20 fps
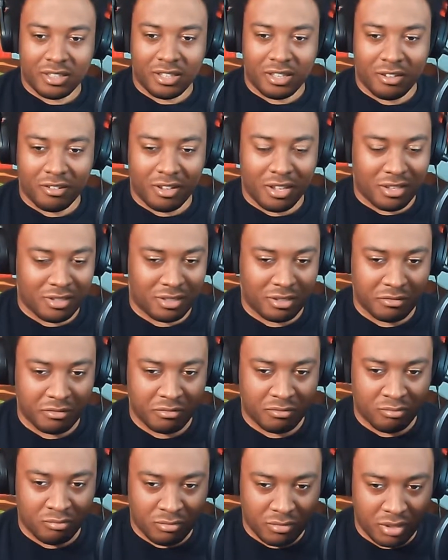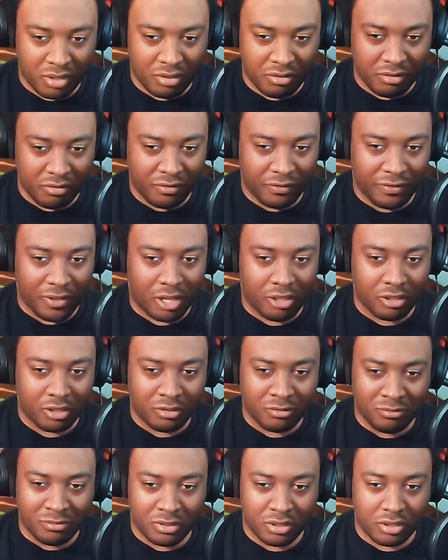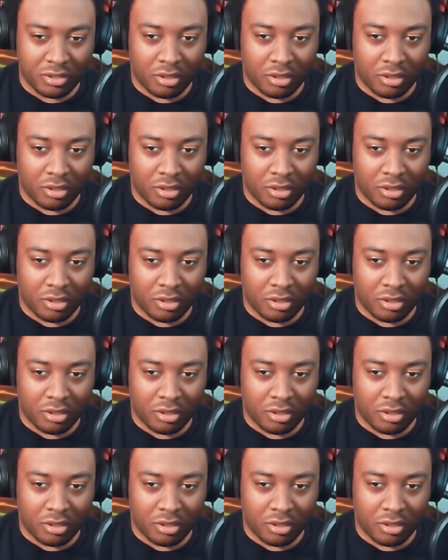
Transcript: Okay, so two volumes. A remake